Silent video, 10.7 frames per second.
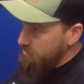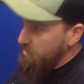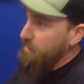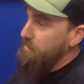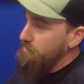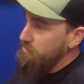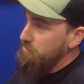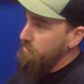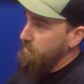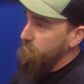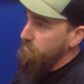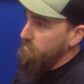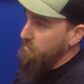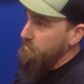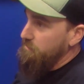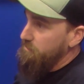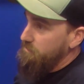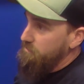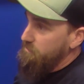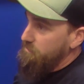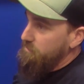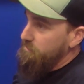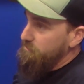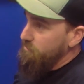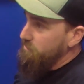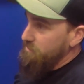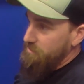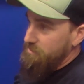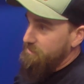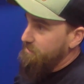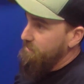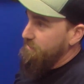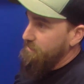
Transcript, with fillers: change everything, which is